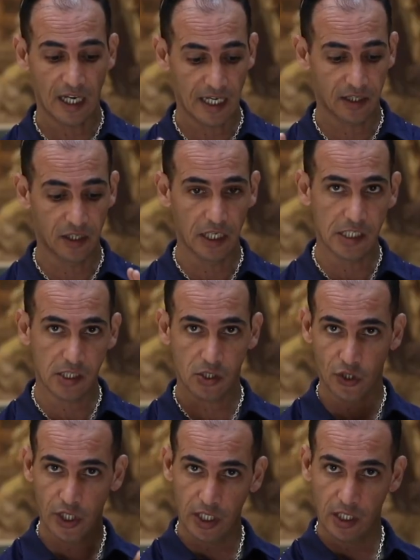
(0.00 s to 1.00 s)
at these
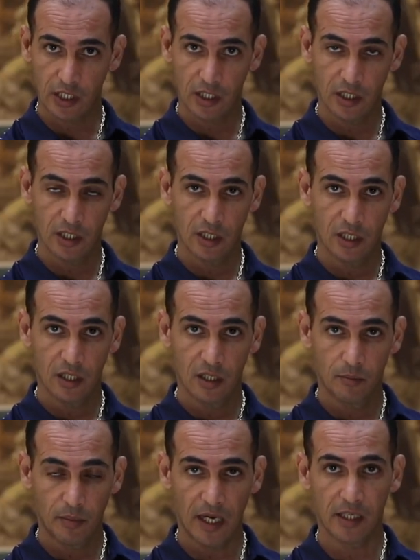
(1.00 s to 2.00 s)
3
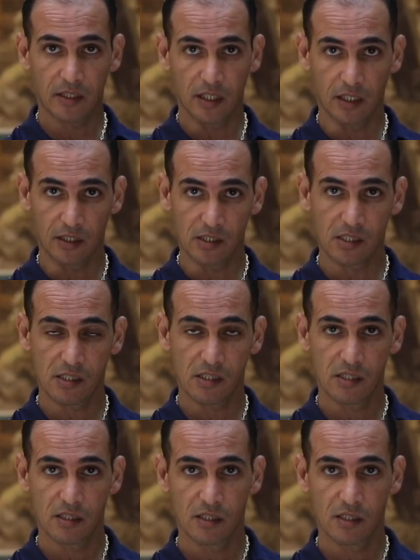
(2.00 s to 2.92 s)
paintings.